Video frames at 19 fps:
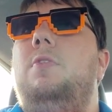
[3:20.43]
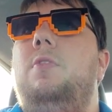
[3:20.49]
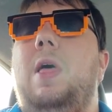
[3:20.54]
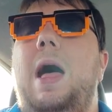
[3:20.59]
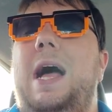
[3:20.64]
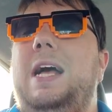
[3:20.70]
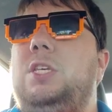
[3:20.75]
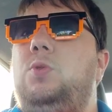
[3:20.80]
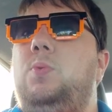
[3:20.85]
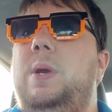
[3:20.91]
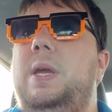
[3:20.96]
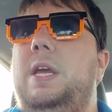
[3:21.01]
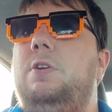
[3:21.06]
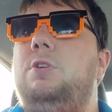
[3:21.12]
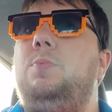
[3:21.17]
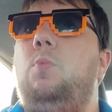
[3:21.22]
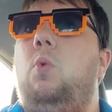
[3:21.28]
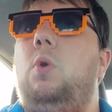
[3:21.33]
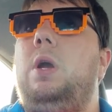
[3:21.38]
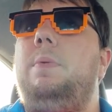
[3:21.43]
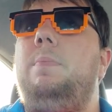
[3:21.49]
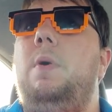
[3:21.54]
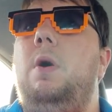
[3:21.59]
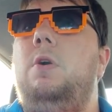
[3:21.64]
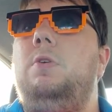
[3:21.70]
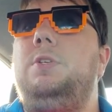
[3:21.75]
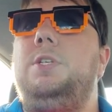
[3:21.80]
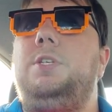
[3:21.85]
last week it was Morgan
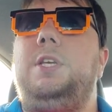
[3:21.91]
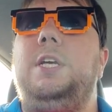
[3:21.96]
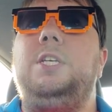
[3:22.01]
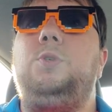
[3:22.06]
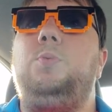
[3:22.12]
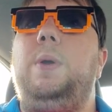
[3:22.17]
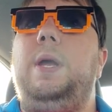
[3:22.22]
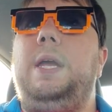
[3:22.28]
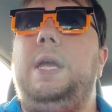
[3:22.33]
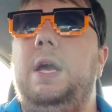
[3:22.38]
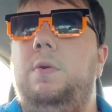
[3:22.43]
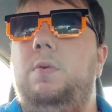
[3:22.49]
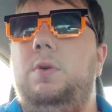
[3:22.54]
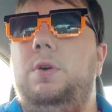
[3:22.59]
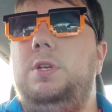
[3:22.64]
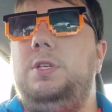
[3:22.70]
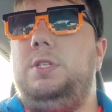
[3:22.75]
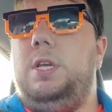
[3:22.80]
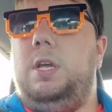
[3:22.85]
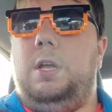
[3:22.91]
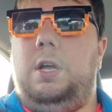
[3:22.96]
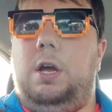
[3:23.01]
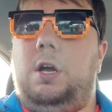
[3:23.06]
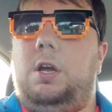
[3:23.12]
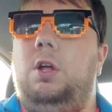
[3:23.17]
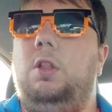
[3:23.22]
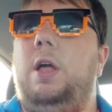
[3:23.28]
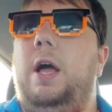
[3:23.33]
Moses. This week it was
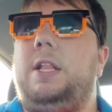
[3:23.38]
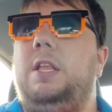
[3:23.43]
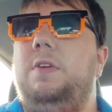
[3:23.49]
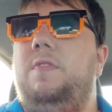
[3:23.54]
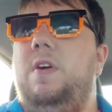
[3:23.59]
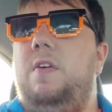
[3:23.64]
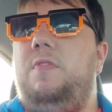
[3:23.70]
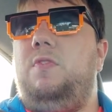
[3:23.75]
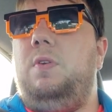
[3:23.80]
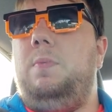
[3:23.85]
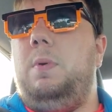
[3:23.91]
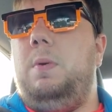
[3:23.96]
a collective effort,